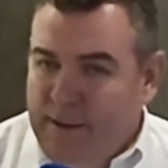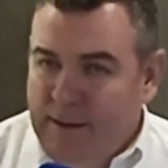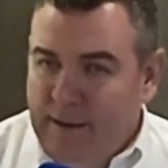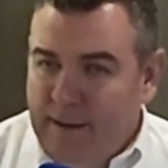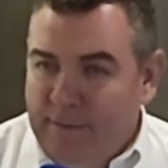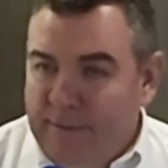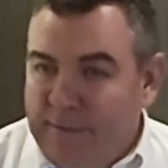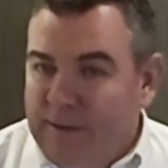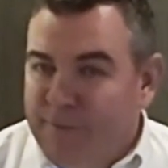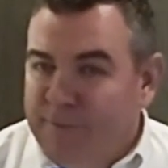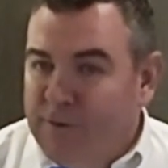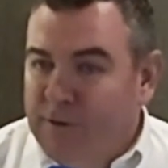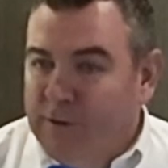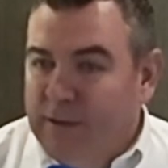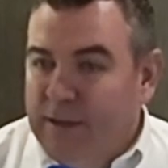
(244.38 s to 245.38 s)
I think the
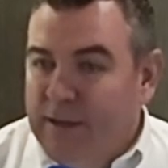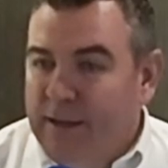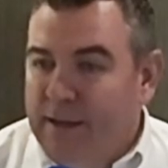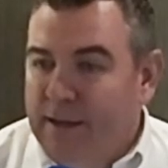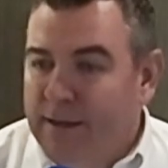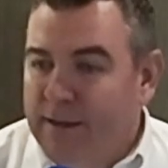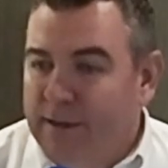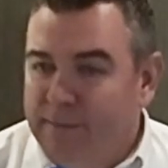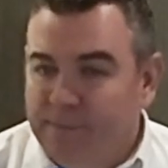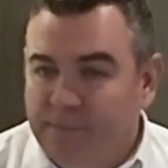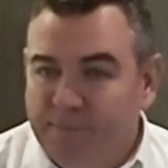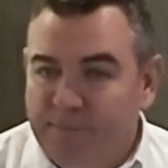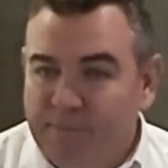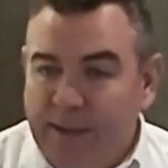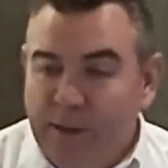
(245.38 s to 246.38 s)
difficulty
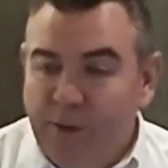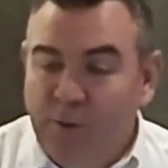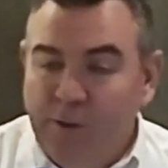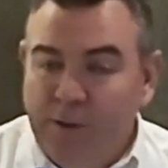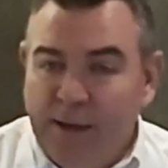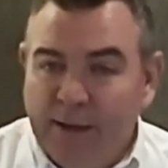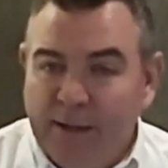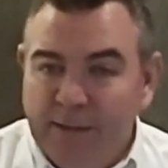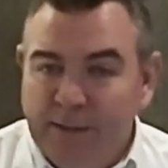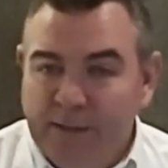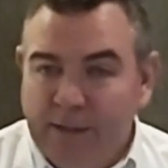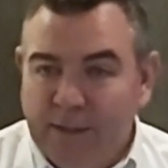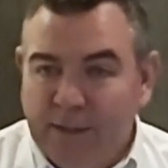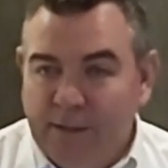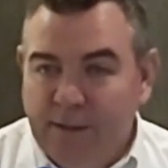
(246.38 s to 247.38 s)
in doing that is
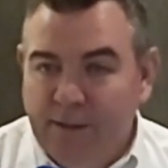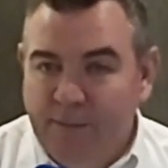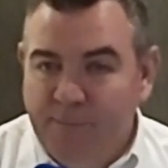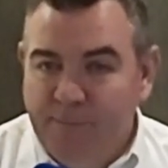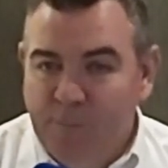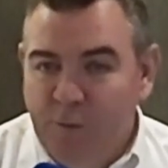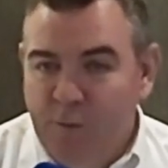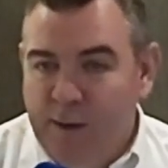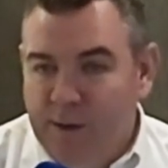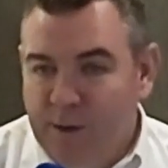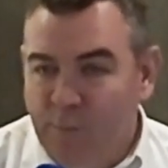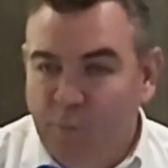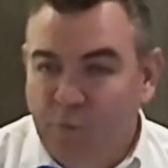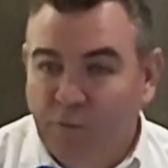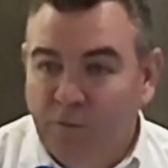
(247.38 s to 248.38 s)
that you end
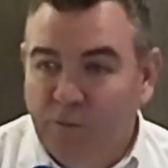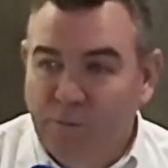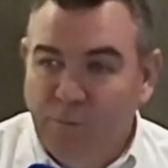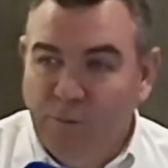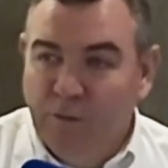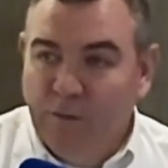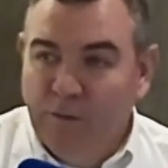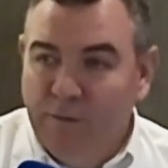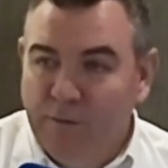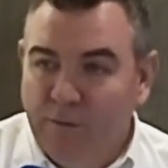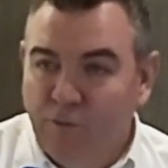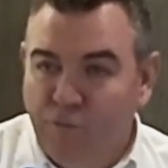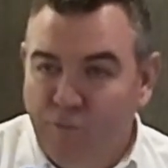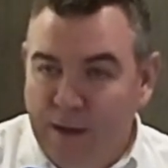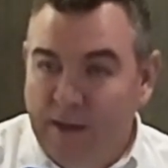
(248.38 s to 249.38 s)
up with
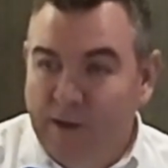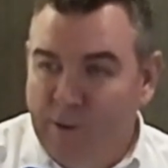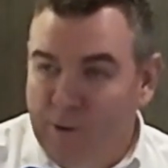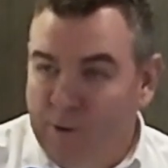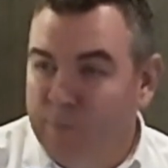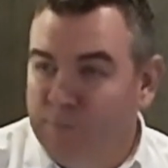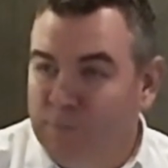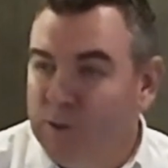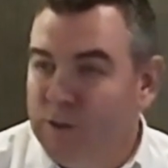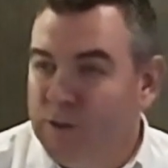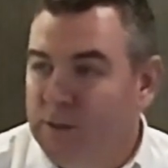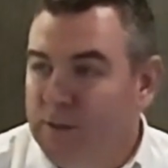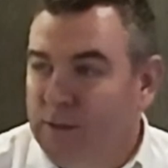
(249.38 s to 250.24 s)
three terms